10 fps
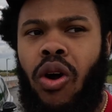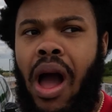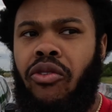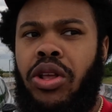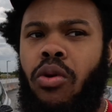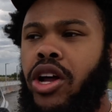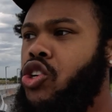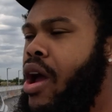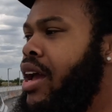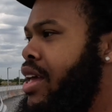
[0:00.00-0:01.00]
I really want to
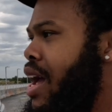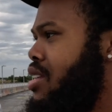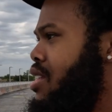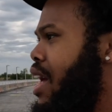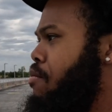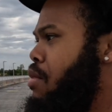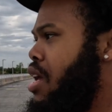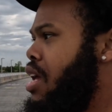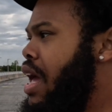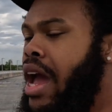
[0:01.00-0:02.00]
attract guests like
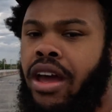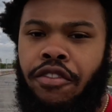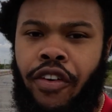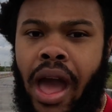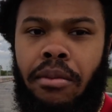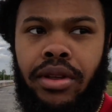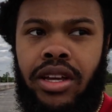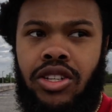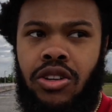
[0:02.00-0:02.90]
me and families,